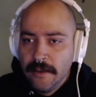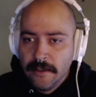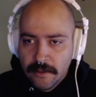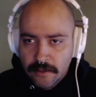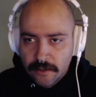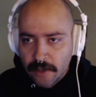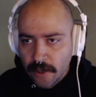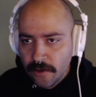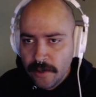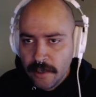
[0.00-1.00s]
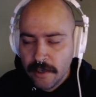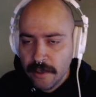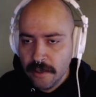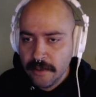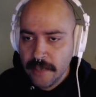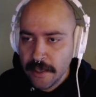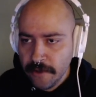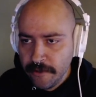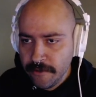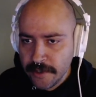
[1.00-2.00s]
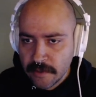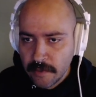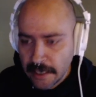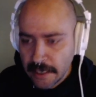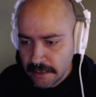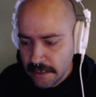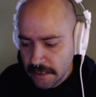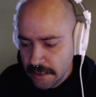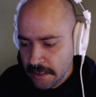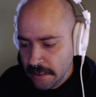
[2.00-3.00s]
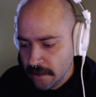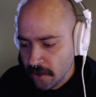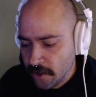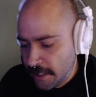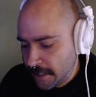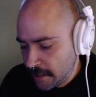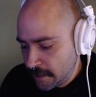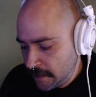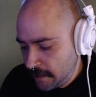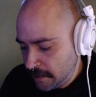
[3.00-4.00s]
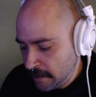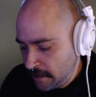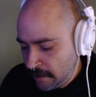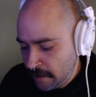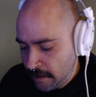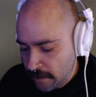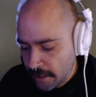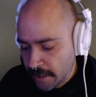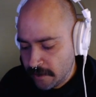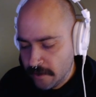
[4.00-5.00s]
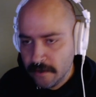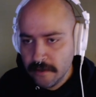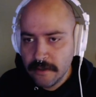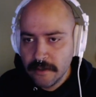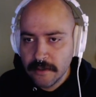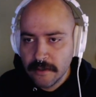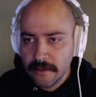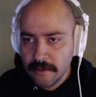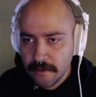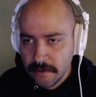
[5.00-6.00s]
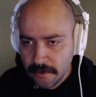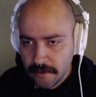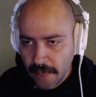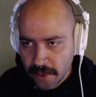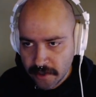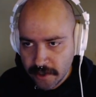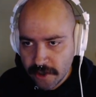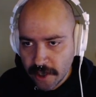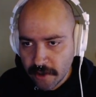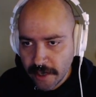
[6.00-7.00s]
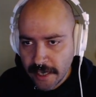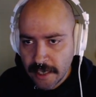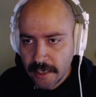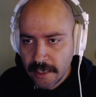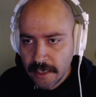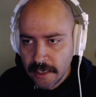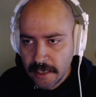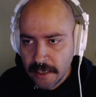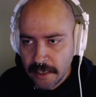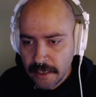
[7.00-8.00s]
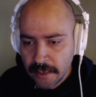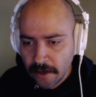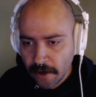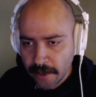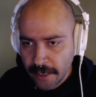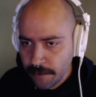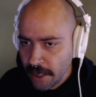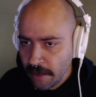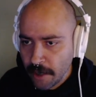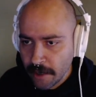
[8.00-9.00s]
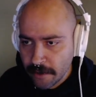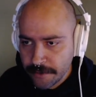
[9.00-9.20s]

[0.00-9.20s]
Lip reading: So now that we've inspected our data, let's actually generate our Canopy height model.